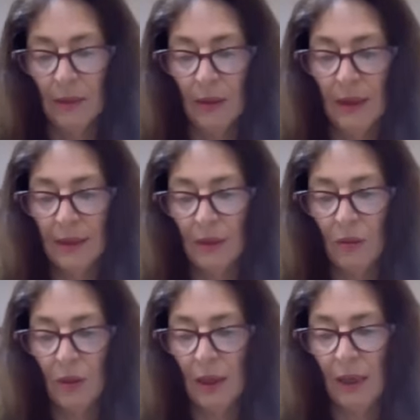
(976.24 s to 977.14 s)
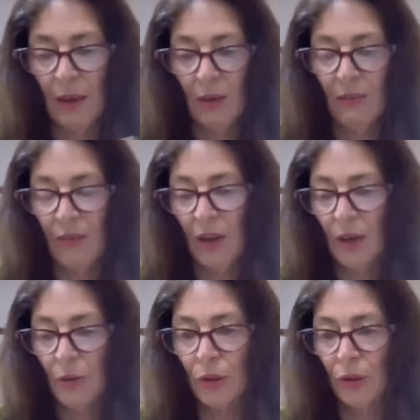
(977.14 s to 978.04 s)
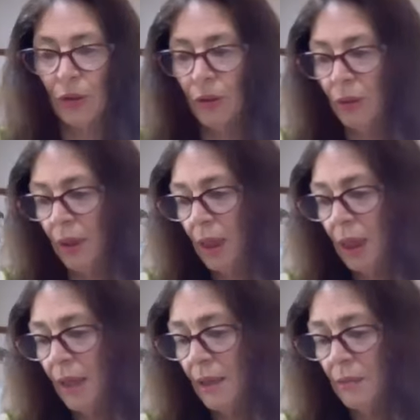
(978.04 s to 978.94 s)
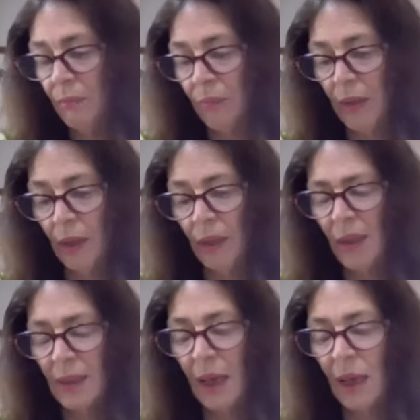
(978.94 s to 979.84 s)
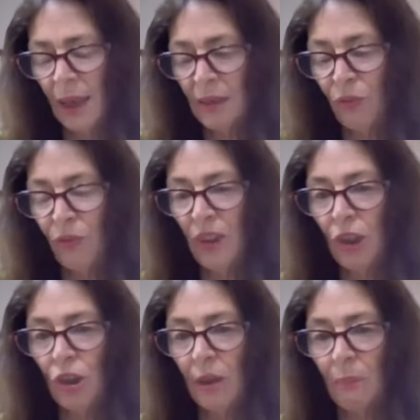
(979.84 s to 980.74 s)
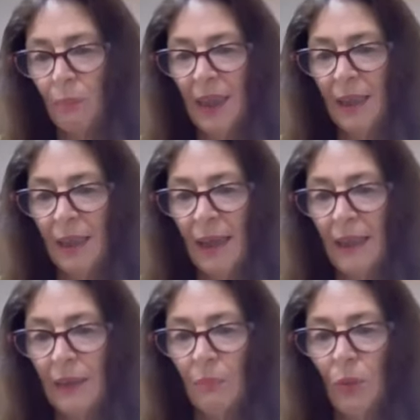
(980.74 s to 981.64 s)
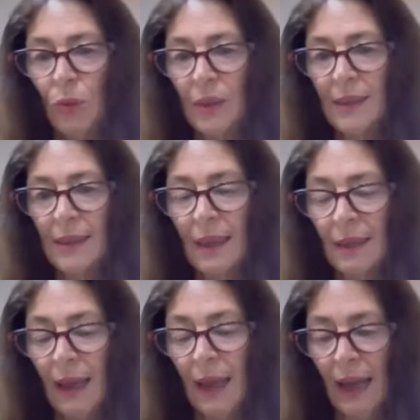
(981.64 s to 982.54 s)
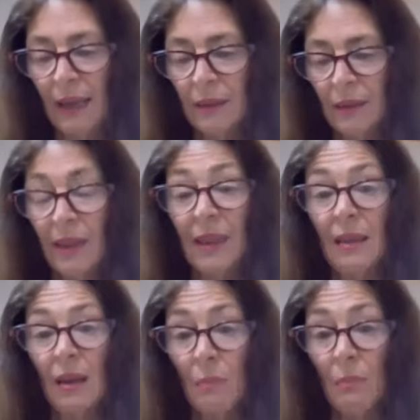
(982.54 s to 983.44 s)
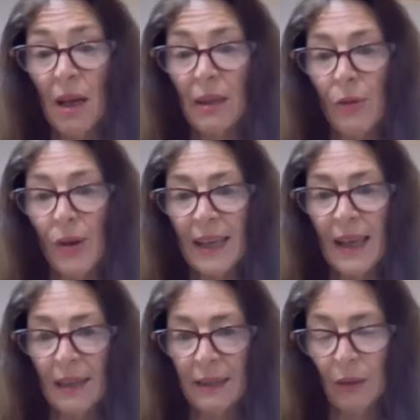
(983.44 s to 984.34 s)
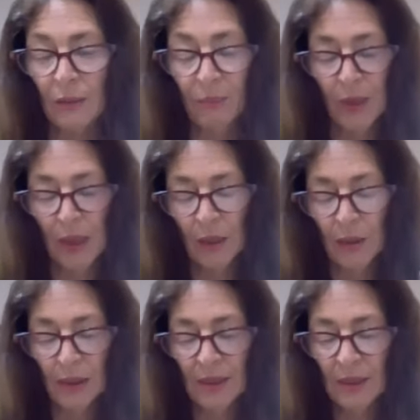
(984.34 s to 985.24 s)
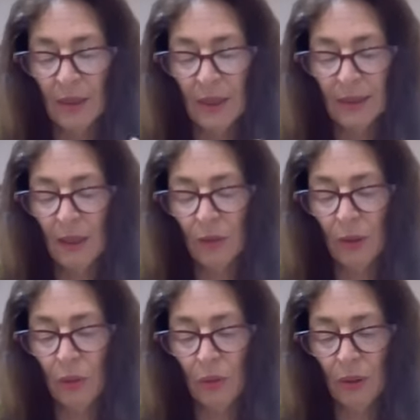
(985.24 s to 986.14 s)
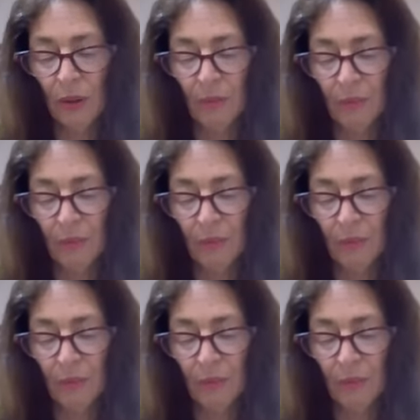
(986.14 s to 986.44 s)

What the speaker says: So let's do a clarifier or two here, because I like to finish on a bigger card, a more distinct card than a minor arcana. So let's have a look.